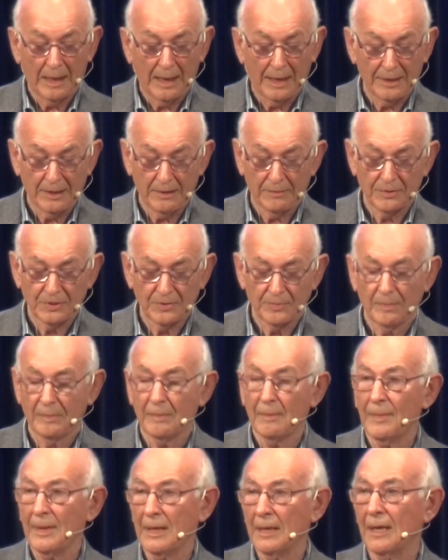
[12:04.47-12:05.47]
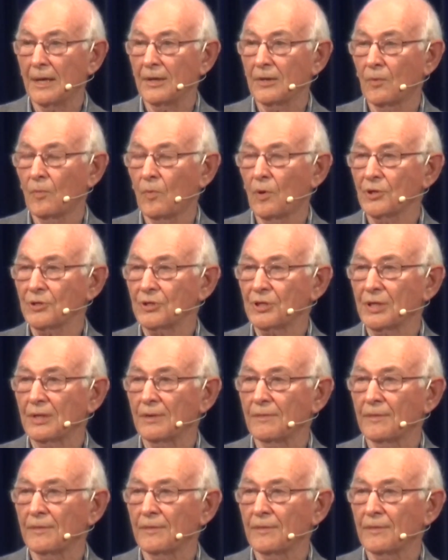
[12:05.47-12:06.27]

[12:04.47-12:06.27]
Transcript: And it was a bit like the washing